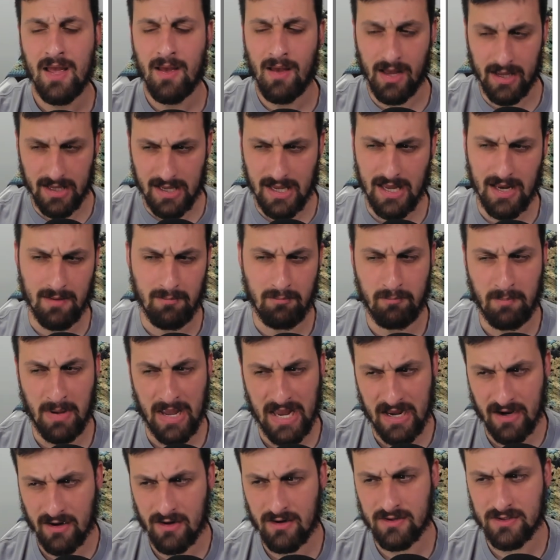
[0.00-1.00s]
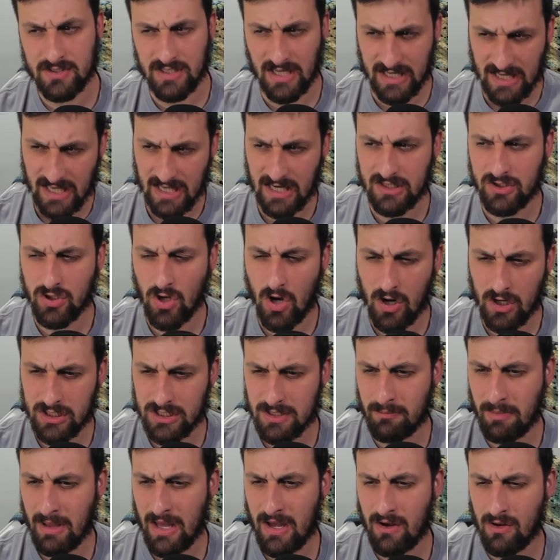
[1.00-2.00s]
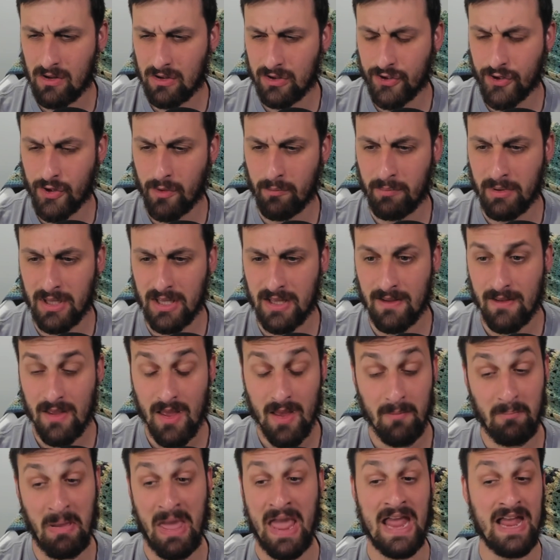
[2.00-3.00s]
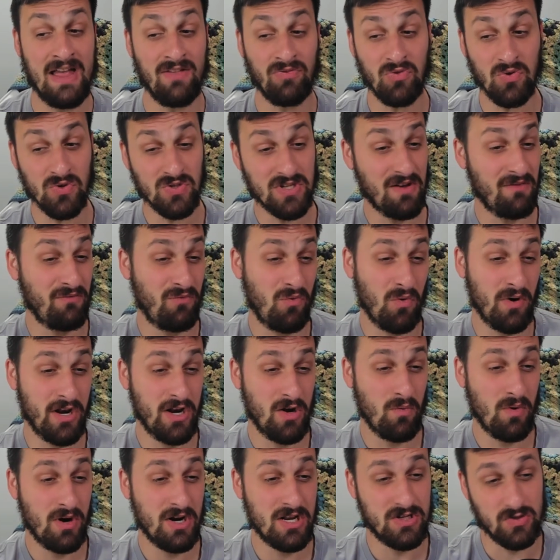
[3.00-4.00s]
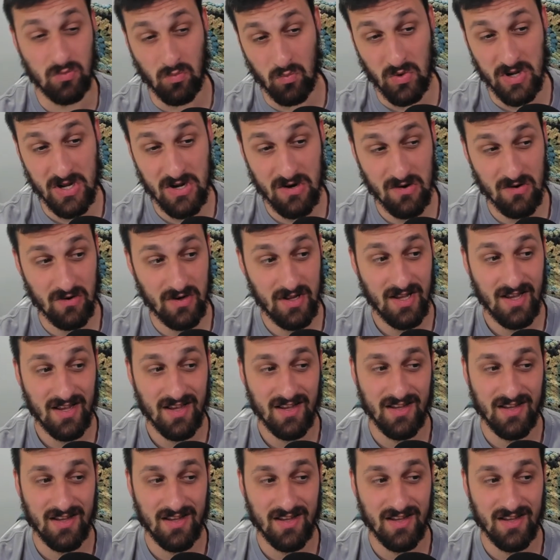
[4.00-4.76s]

Again, Bears, I kind of talked about a little bit. Panthers at forty to one is weird.